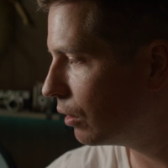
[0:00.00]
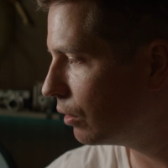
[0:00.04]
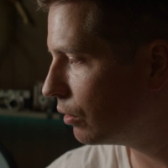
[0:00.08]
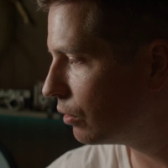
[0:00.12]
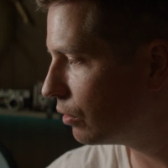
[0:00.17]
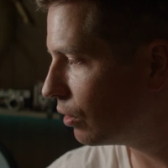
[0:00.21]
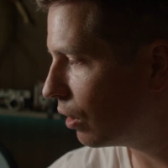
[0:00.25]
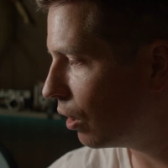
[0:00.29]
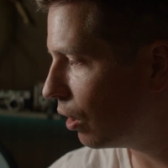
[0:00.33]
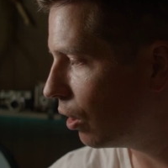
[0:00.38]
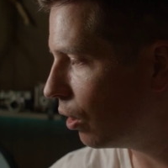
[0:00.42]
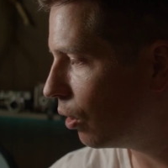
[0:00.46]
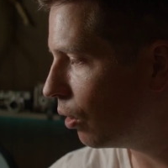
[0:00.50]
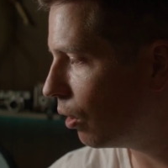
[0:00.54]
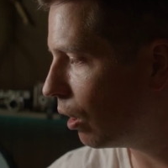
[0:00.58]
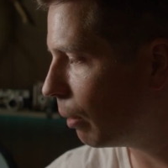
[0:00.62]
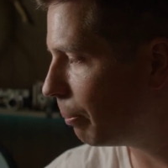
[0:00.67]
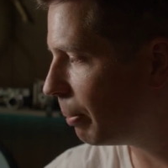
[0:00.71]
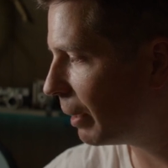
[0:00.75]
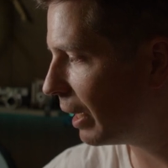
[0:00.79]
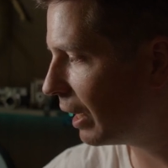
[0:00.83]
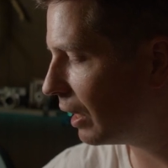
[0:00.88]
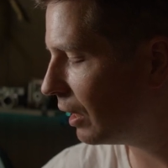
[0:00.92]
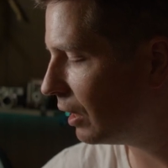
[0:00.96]
So a
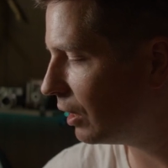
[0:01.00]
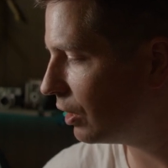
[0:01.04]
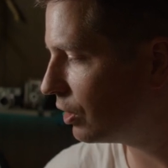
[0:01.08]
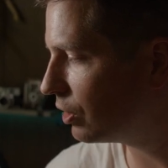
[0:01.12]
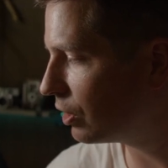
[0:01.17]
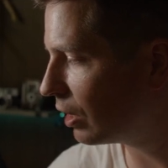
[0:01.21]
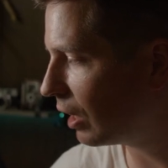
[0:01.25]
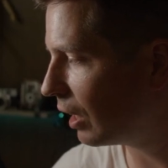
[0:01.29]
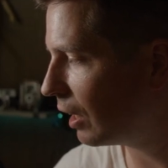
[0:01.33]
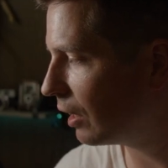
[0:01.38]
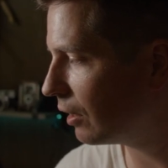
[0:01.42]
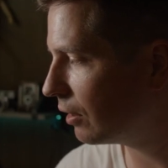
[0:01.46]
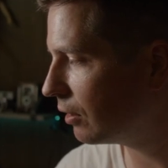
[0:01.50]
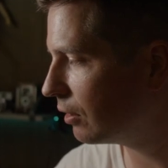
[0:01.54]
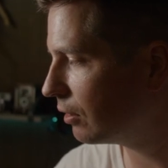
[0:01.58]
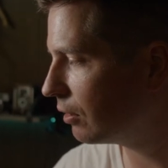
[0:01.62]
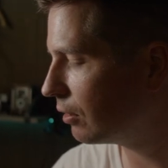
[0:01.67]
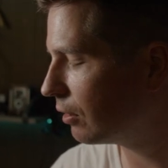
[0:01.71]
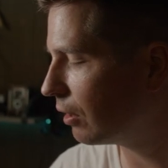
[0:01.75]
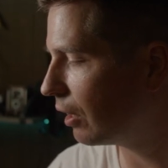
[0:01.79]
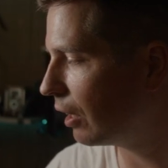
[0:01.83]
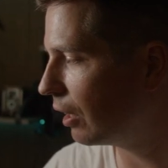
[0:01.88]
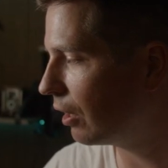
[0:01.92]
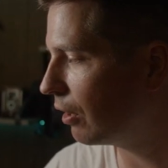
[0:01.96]
panning shot
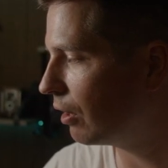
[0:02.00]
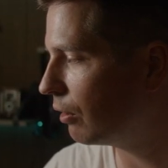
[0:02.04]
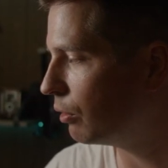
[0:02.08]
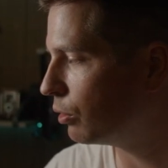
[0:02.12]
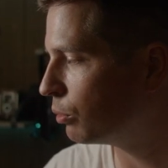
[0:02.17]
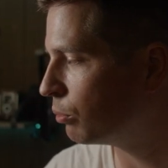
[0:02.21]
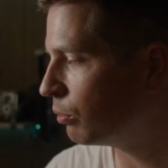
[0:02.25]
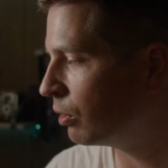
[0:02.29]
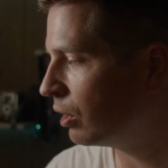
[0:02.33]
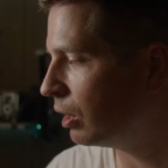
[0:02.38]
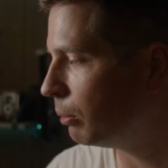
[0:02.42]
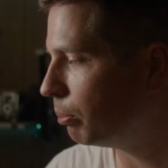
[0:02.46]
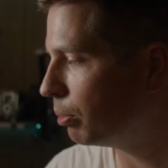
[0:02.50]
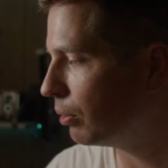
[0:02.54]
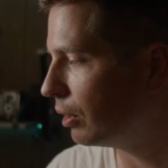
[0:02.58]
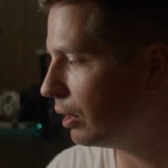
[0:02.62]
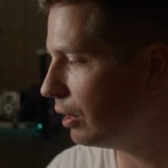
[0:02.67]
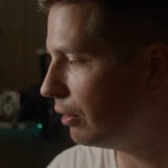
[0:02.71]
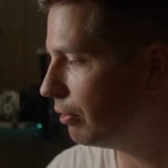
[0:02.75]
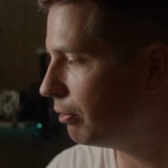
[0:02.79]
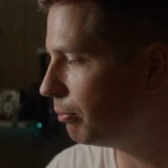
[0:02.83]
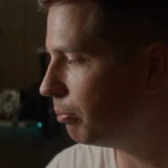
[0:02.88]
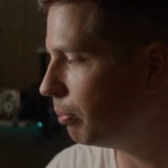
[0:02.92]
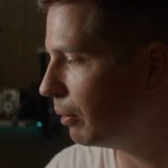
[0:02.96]
there was really
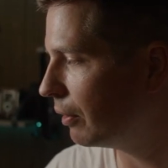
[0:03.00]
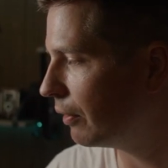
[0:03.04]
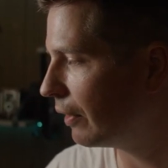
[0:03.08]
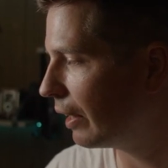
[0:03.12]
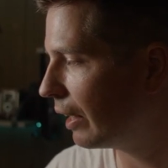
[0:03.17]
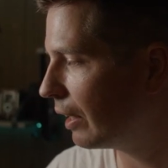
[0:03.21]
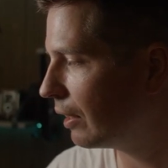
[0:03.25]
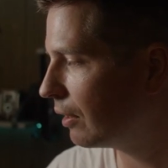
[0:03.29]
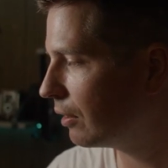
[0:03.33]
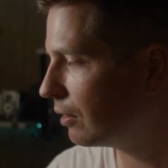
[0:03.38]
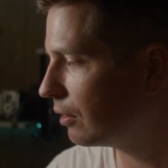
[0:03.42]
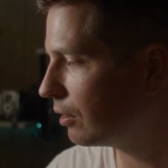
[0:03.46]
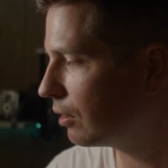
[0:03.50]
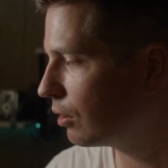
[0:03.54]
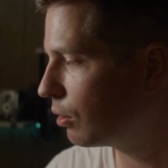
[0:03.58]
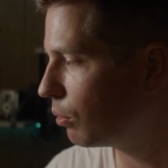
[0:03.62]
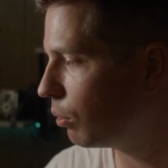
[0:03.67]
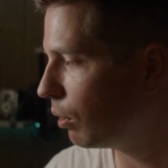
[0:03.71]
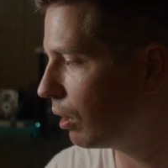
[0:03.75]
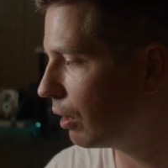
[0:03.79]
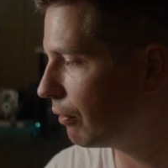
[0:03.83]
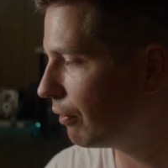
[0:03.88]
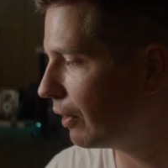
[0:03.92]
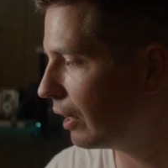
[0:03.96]
brief, but that
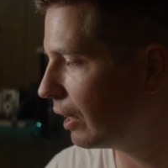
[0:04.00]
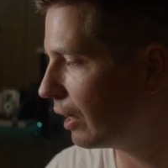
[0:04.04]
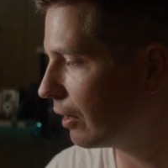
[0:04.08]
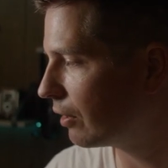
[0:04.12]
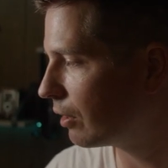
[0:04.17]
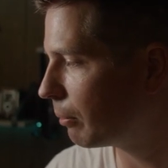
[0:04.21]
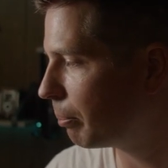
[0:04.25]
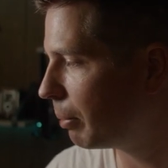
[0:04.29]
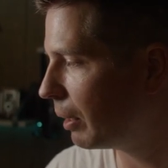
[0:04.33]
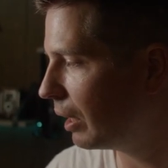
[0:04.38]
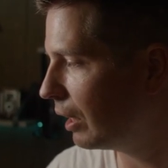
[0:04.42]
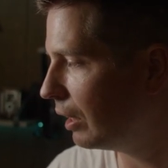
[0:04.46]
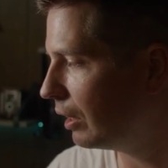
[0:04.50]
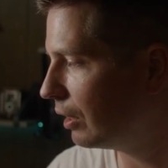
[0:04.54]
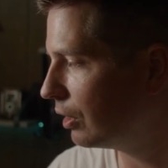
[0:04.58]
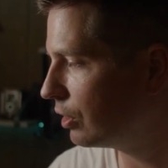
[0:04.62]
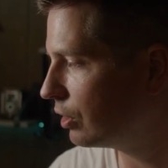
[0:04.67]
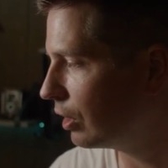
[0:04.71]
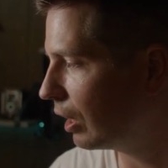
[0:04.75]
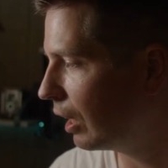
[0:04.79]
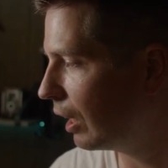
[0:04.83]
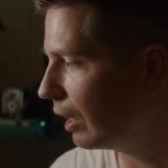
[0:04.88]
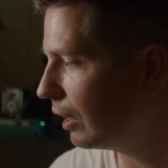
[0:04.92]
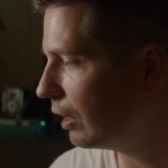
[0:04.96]
qualified as a panning
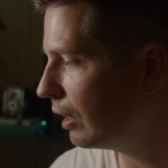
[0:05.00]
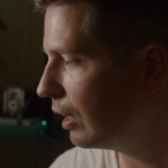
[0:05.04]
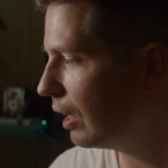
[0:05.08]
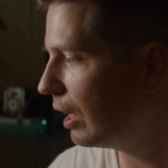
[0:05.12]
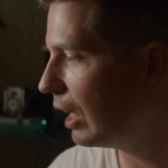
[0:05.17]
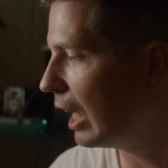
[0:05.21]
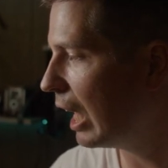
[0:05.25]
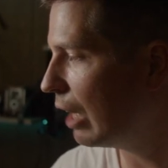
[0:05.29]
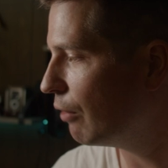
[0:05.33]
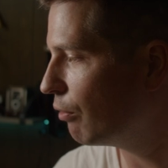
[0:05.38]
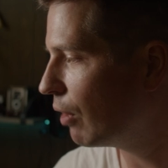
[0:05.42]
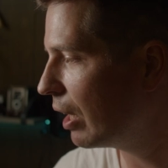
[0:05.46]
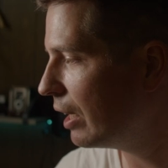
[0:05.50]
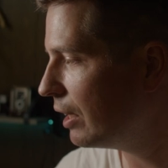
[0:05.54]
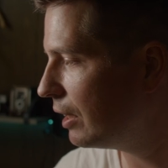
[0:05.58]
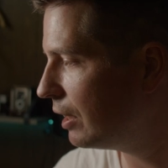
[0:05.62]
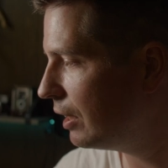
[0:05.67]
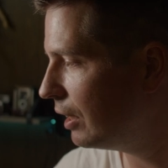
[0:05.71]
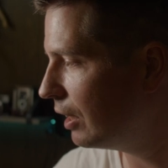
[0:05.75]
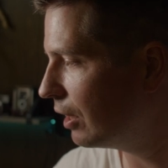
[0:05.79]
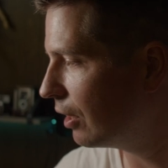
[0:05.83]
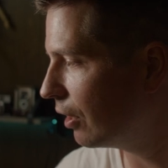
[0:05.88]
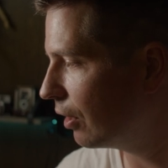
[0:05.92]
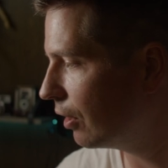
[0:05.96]
shot. And right
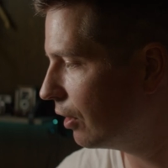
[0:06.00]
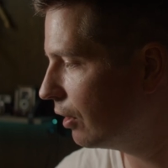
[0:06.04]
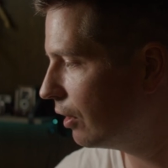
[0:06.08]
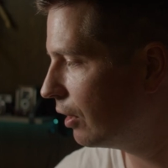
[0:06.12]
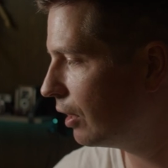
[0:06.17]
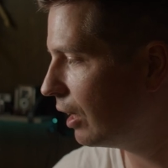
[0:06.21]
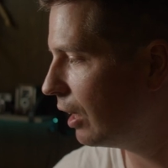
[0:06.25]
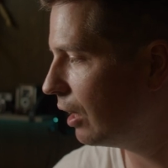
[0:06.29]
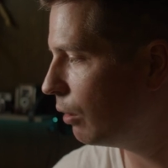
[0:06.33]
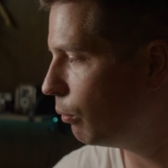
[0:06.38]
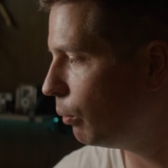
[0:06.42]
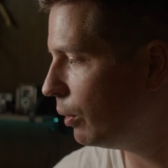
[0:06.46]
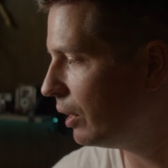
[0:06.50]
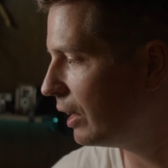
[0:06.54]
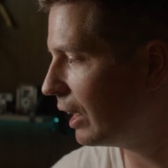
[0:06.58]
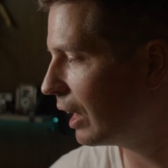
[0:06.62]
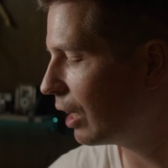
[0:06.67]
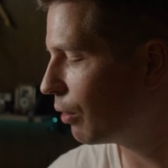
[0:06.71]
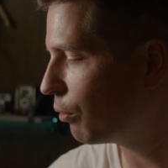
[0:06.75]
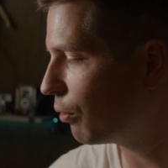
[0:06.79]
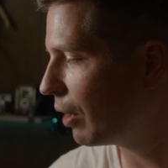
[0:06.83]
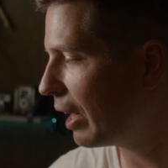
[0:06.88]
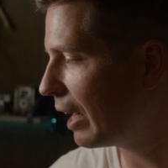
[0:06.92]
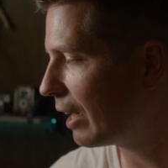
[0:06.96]
here, we
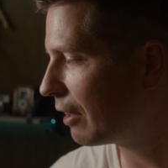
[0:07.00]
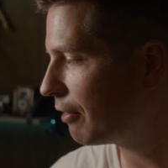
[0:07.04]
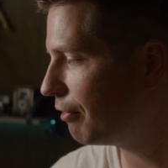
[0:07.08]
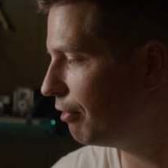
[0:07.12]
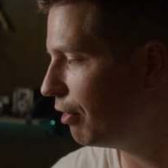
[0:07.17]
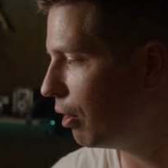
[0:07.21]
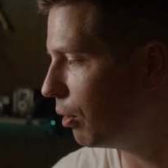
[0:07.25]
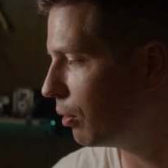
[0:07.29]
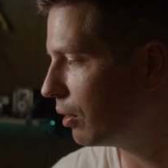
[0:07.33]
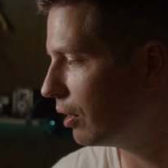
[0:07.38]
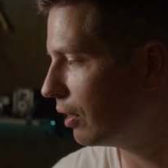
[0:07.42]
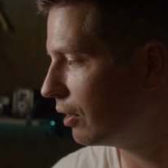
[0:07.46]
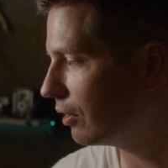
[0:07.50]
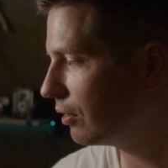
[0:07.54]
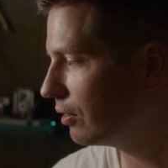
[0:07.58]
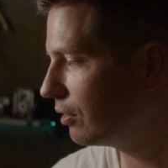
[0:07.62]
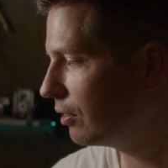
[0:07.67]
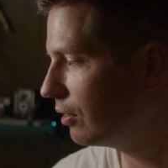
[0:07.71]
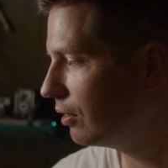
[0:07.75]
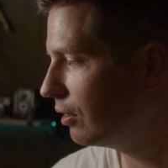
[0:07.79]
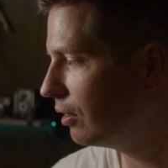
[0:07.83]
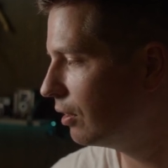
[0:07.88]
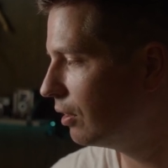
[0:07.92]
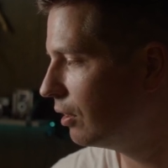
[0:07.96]
got a rack
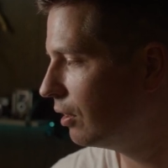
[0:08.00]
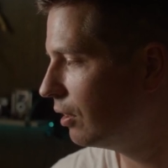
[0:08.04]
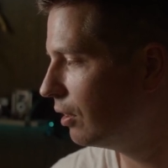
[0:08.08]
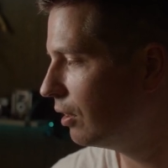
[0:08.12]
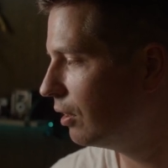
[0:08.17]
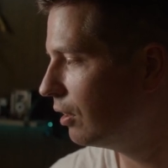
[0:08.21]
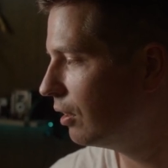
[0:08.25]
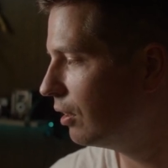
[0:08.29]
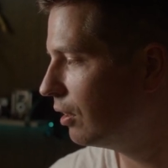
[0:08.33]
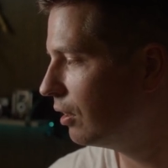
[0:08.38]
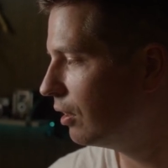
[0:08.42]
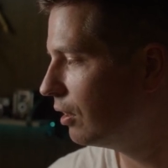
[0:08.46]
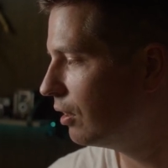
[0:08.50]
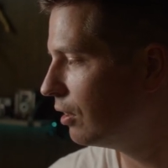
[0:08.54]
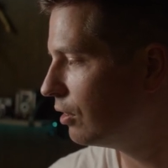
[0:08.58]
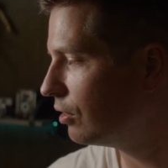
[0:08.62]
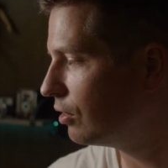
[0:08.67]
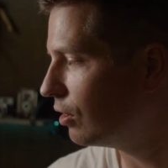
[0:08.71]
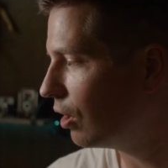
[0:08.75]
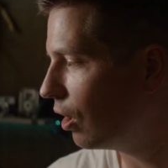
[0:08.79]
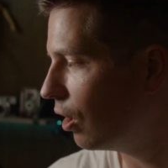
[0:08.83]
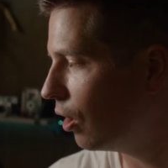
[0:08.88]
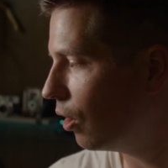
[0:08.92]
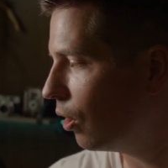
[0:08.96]
focus.
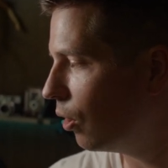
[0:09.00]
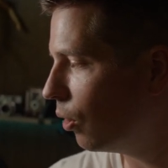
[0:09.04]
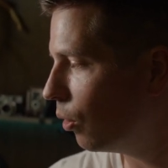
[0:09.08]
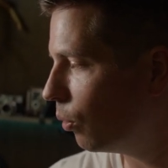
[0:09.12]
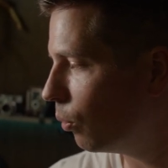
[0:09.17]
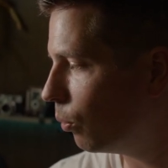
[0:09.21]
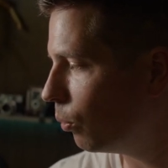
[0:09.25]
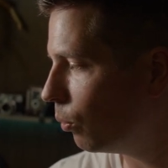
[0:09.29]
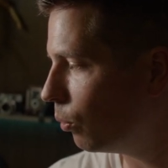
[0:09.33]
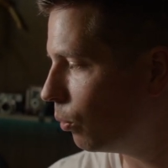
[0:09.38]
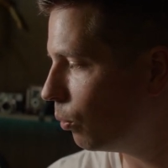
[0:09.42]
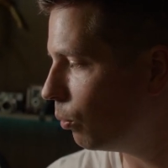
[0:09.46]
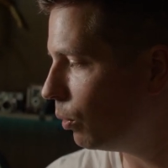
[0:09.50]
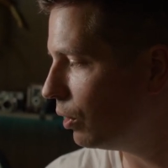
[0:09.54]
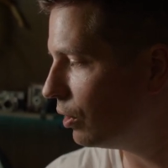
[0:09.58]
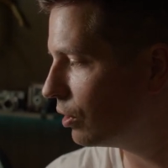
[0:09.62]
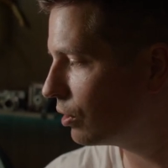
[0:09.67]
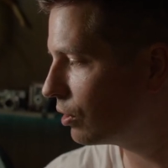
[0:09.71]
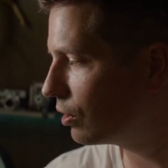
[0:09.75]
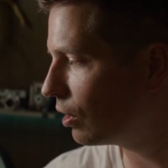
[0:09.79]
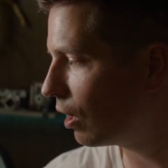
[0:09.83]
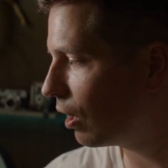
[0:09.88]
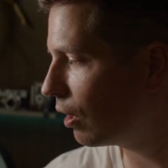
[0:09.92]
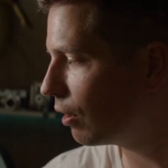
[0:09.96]
So we
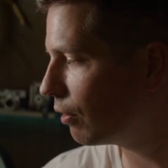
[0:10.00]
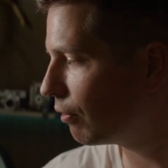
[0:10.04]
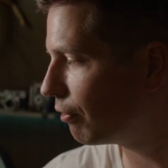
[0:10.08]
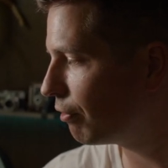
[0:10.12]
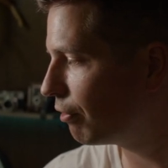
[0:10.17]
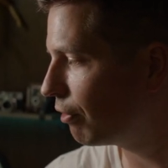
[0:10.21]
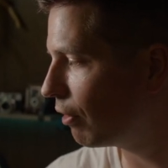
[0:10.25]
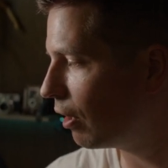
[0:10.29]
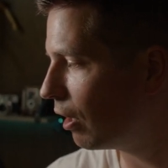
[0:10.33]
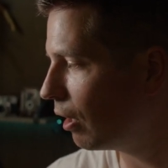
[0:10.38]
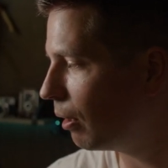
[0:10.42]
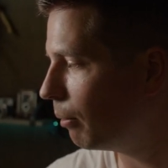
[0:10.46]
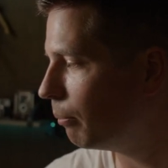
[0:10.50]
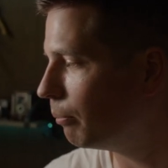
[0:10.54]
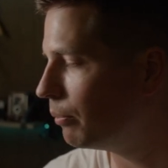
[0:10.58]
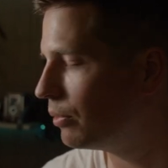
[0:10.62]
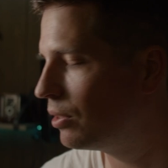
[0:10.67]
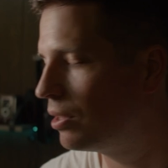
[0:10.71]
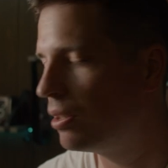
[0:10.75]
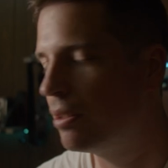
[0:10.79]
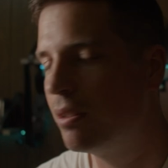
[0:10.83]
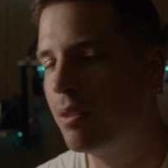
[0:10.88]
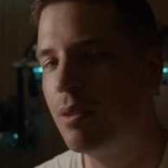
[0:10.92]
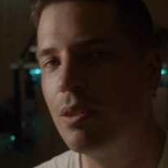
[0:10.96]
start
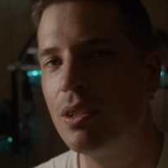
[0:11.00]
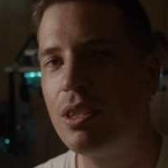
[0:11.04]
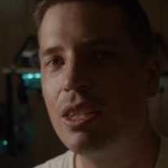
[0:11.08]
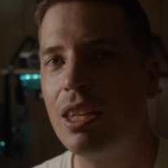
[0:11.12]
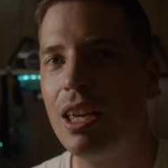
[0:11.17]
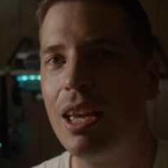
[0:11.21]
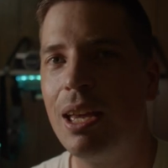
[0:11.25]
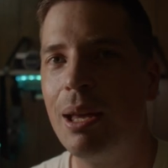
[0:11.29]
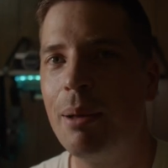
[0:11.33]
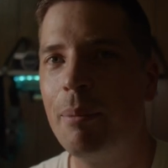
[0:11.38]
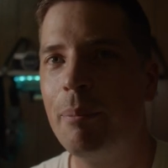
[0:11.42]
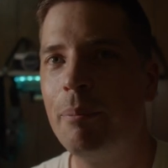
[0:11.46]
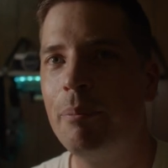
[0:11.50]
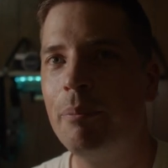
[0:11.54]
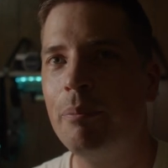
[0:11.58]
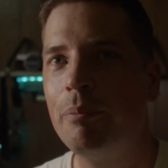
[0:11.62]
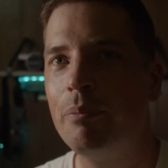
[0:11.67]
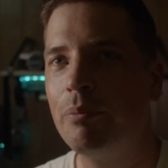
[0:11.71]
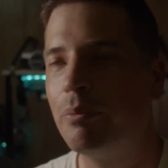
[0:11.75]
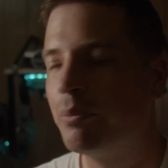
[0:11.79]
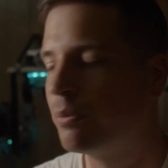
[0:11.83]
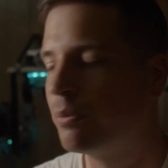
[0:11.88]
from Tim,